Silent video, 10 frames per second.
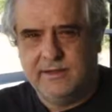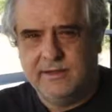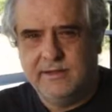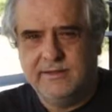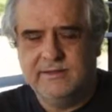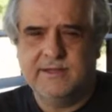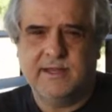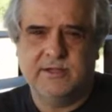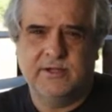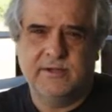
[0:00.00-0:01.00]
In this
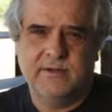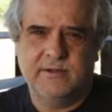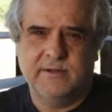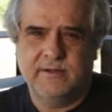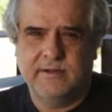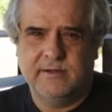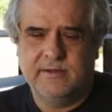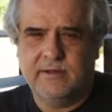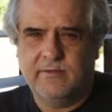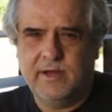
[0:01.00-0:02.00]
discussion,
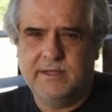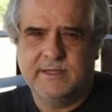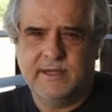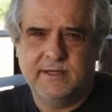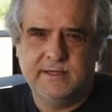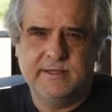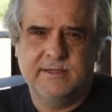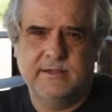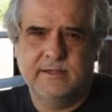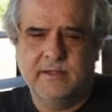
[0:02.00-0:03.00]
the real
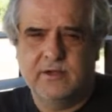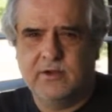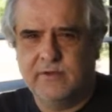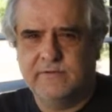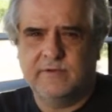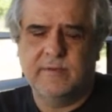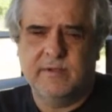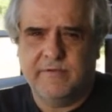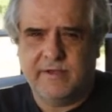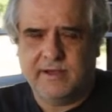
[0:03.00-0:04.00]
challenge comes from
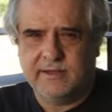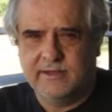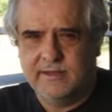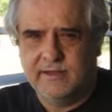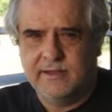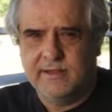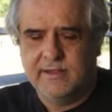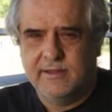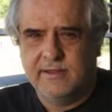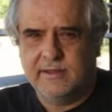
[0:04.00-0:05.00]
the fact
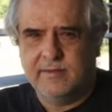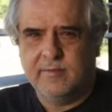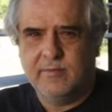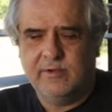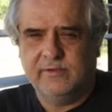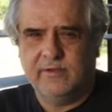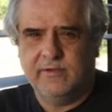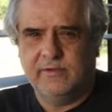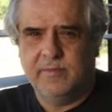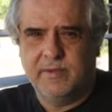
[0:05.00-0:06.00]
that most
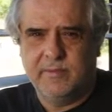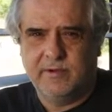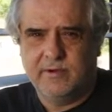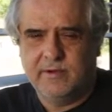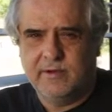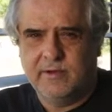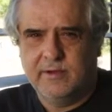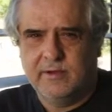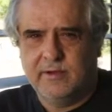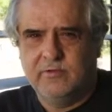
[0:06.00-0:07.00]
of the people
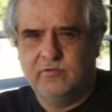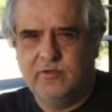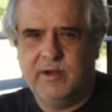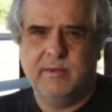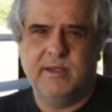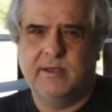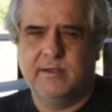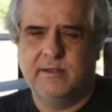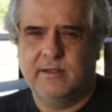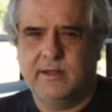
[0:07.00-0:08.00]
dreaming
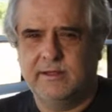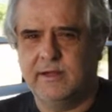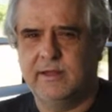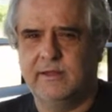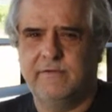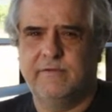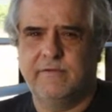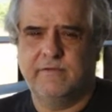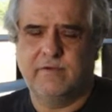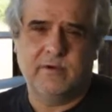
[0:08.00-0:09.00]
alternative
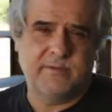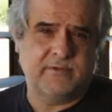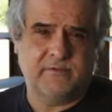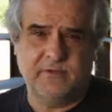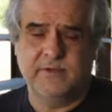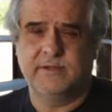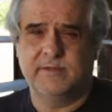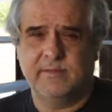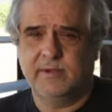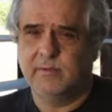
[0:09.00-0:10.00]
forms of
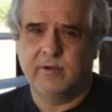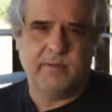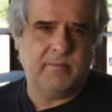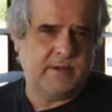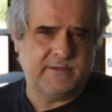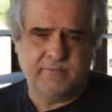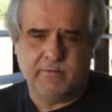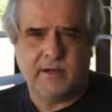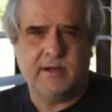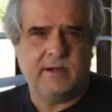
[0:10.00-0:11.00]
tourism, a more immersive
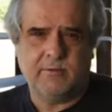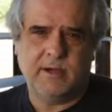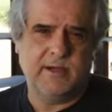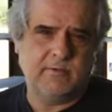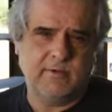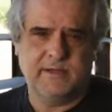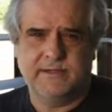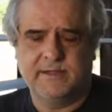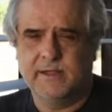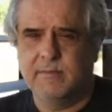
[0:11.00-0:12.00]
one, a one in
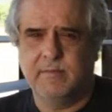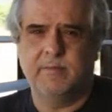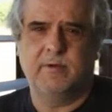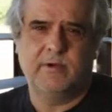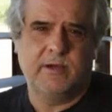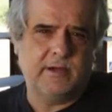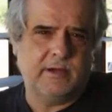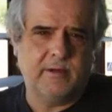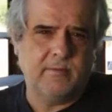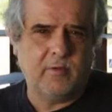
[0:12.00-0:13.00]
which people
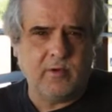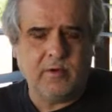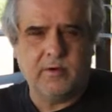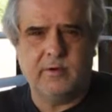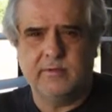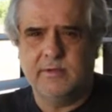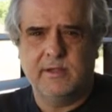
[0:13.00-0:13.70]
learn more,